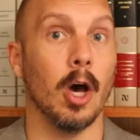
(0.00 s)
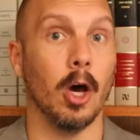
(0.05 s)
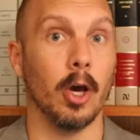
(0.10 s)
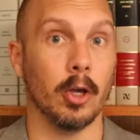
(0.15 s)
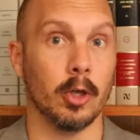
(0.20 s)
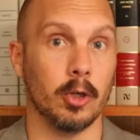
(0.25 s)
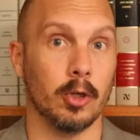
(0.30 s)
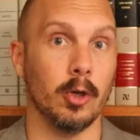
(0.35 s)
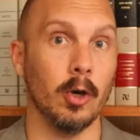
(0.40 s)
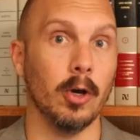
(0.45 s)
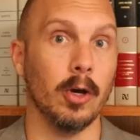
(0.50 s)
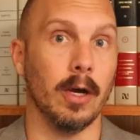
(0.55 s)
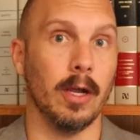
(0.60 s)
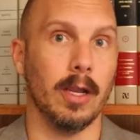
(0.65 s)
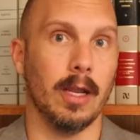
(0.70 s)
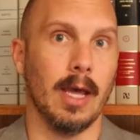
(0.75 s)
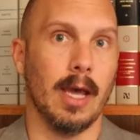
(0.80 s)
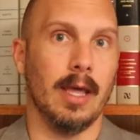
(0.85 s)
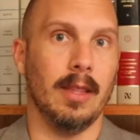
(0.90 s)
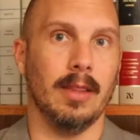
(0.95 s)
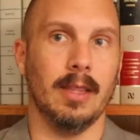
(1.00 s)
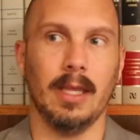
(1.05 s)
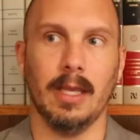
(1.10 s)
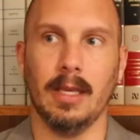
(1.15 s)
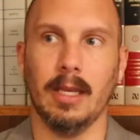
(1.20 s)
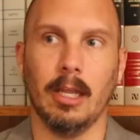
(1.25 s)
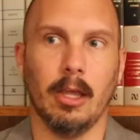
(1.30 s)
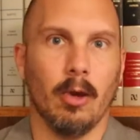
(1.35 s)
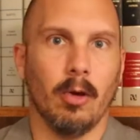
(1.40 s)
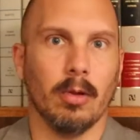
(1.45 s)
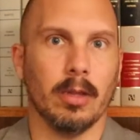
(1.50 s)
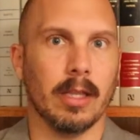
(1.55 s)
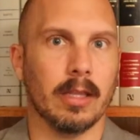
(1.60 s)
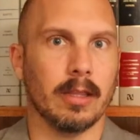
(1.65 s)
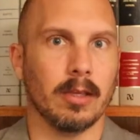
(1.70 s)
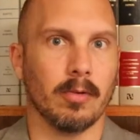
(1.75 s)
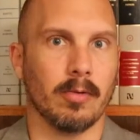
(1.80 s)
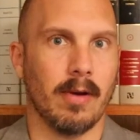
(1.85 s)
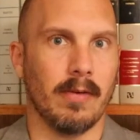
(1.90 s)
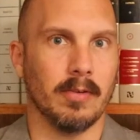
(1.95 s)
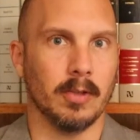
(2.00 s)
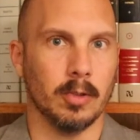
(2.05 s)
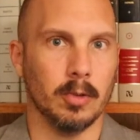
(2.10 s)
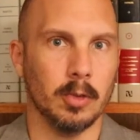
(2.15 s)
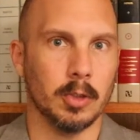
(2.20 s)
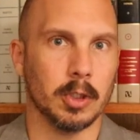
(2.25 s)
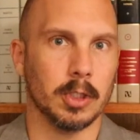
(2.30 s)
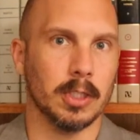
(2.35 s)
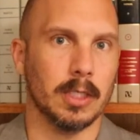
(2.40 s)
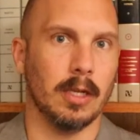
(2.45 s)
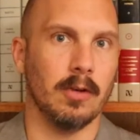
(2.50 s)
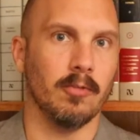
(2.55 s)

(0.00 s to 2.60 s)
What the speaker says: a good, and the Neolithic Revolution